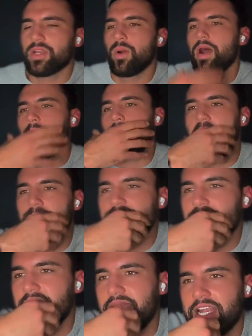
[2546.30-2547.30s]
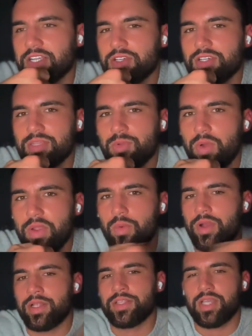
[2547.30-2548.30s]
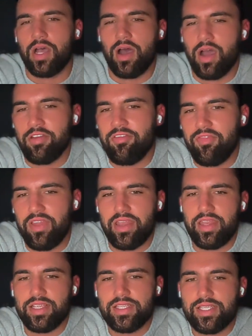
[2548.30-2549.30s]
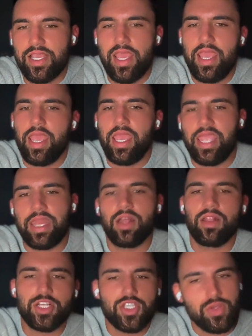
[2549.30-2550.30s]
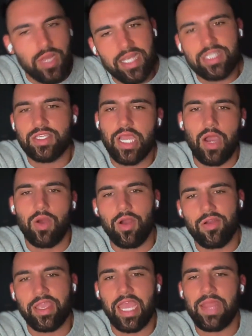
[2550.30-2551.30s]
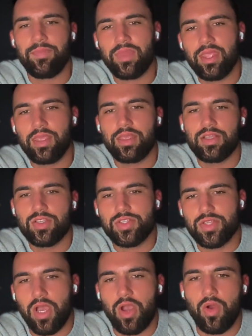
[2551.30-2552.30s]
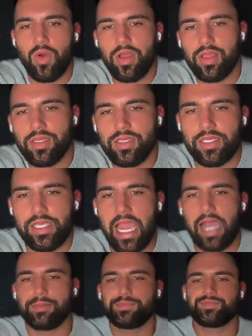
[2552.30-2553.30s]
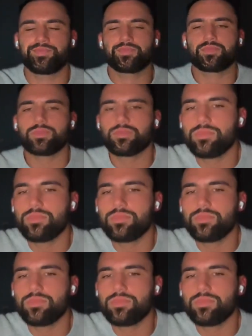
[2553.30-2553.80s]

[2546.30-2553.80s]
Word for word: All right, so um, I'm just gonna answer some quick ones on fitness, and I'll let you guys go. Okay, so yeah.